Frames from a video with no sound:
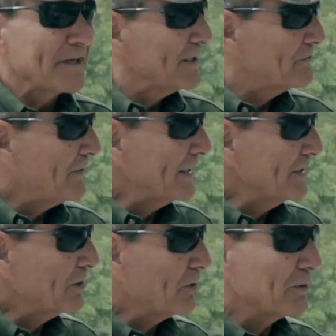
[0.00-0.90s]
It's funny,
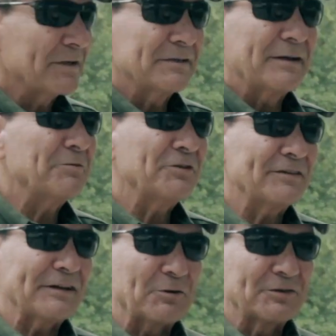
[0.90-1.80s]
you know, ever
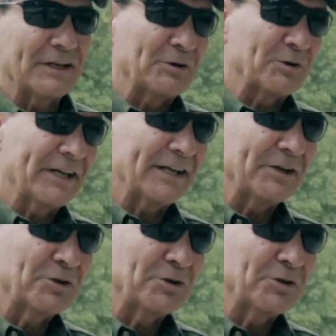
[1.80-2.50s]
since I was a little kid in